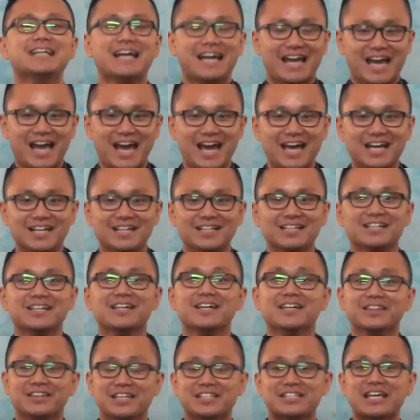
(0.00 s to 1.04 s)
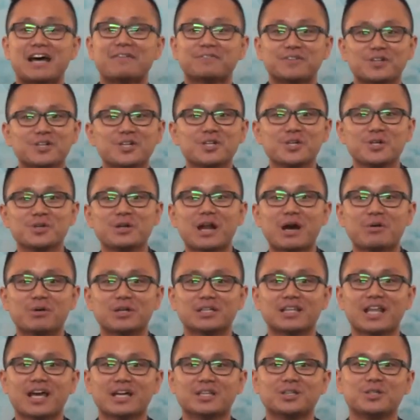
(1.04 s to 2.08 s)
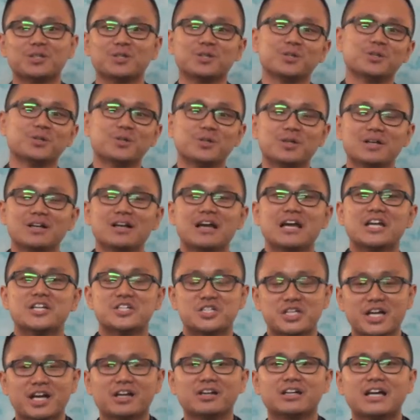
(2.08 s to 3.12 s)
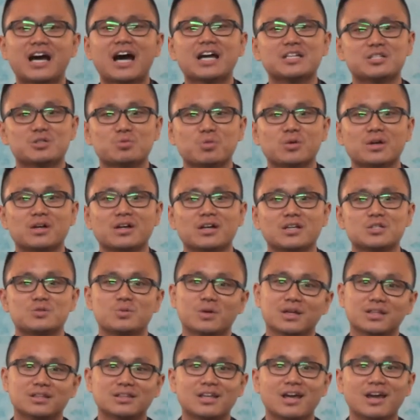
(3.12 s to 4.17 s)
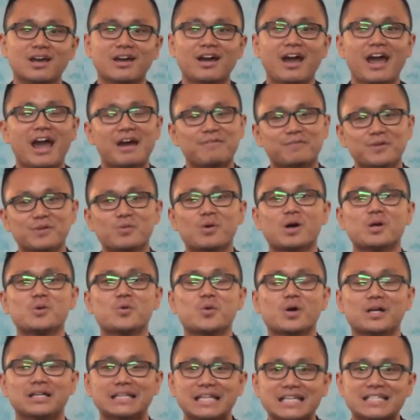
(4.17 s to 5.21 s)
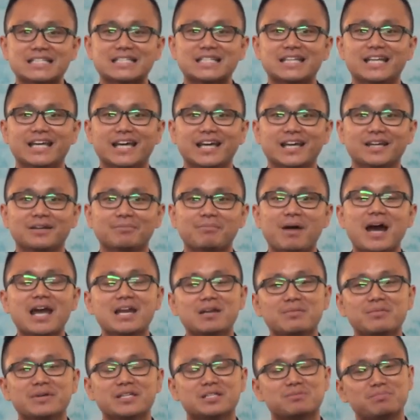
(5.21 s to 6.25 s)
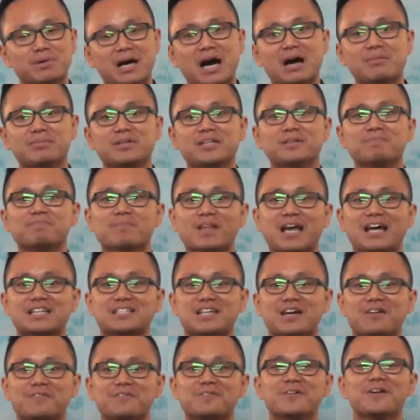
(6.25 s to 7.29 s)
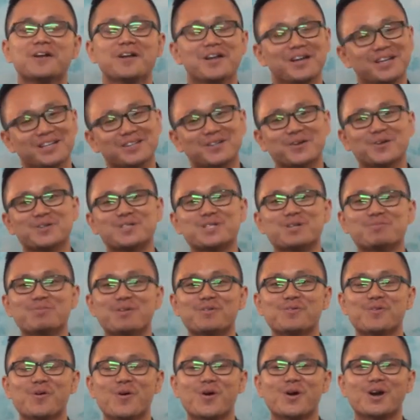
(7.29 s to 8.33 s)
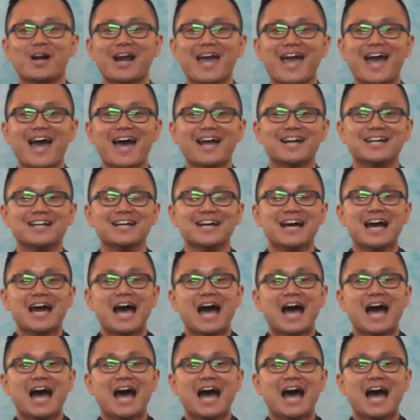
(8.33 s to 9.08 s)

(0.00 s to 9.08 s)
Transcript: And this afternoon I would like to share God's words with everyone who are listening. My name is Bobby, as I've told you before, and